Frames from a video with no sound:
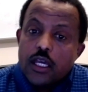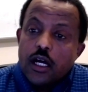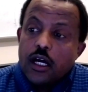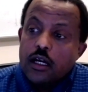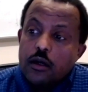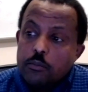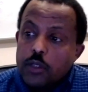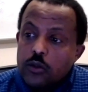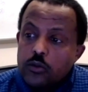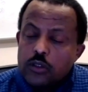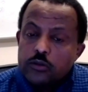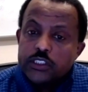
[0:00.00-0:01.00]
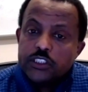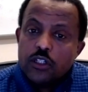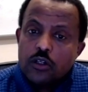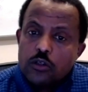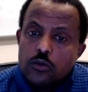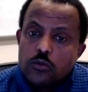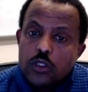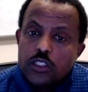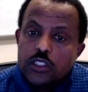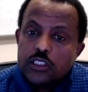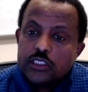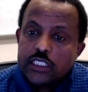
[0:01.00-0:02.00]
uh, but what we saw
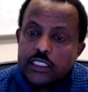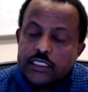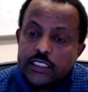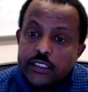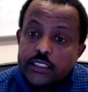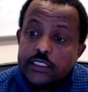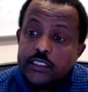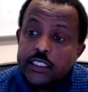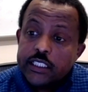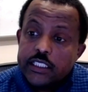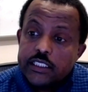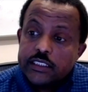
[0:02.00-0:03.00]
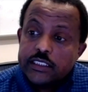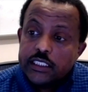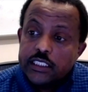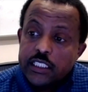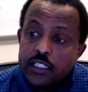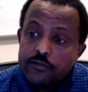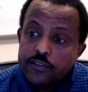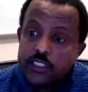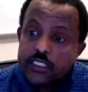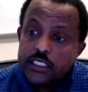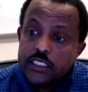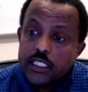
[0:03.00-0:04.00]
was a statistically
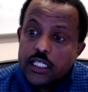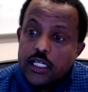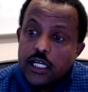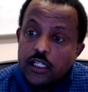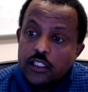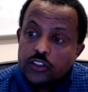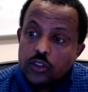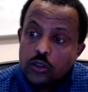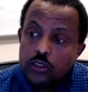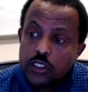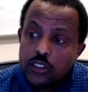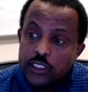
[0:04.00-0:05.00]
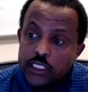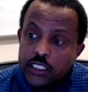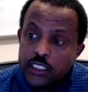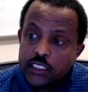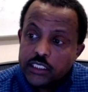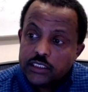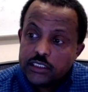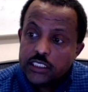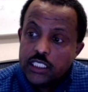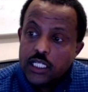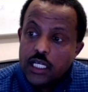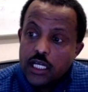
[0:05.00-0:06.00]
significant uh, soil cone index
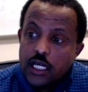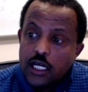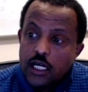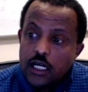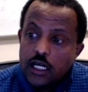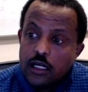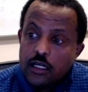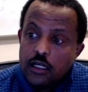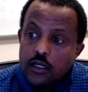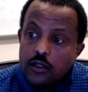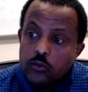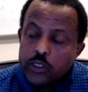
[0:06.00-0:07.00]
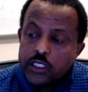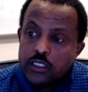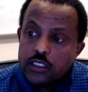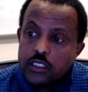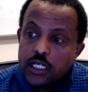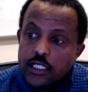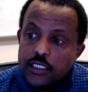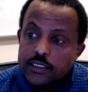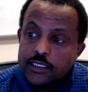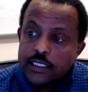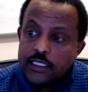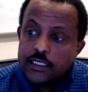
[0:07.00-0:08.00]
uh, where
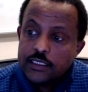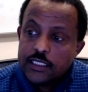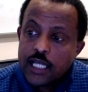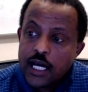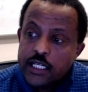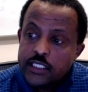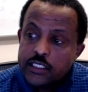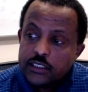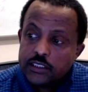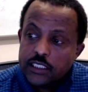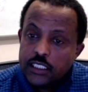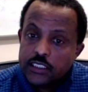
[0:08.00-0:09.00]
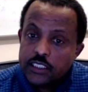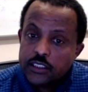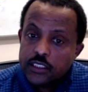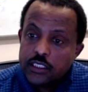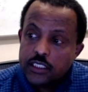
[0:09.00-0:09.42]
the tire center